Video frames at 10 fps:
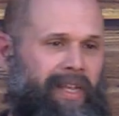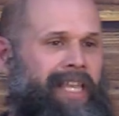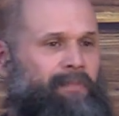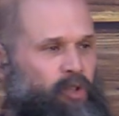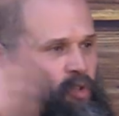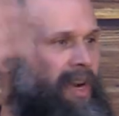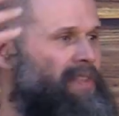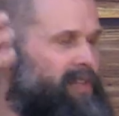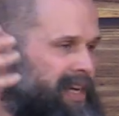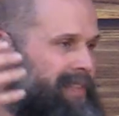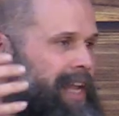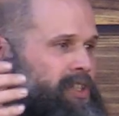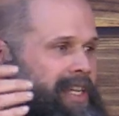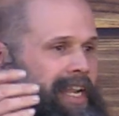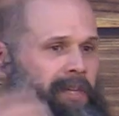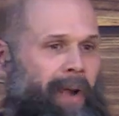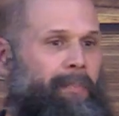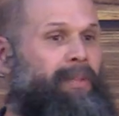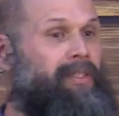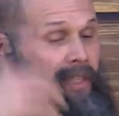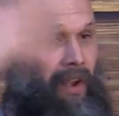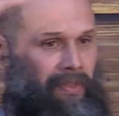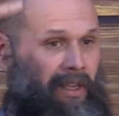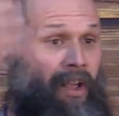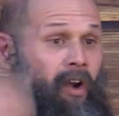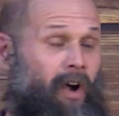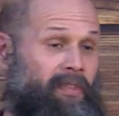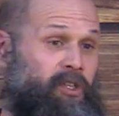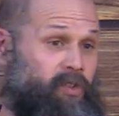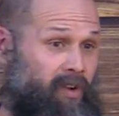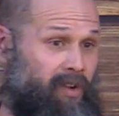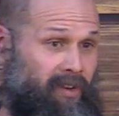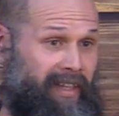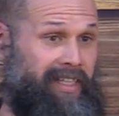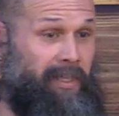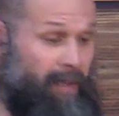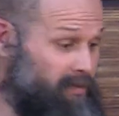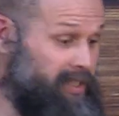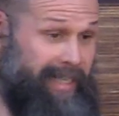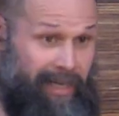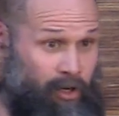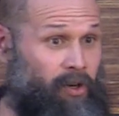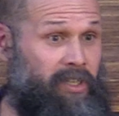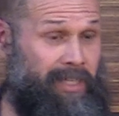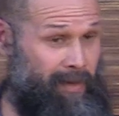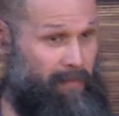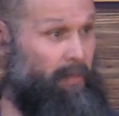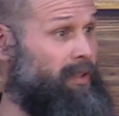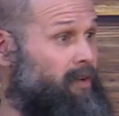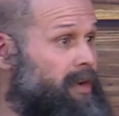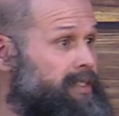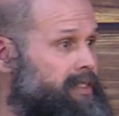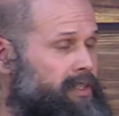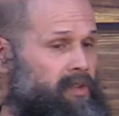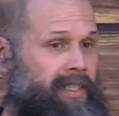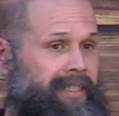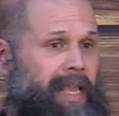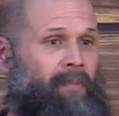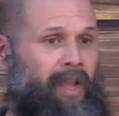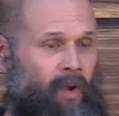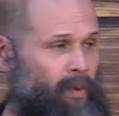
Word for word: We keep strengthening that chain by building on the stronger links above us and encouraging people below us to do the same.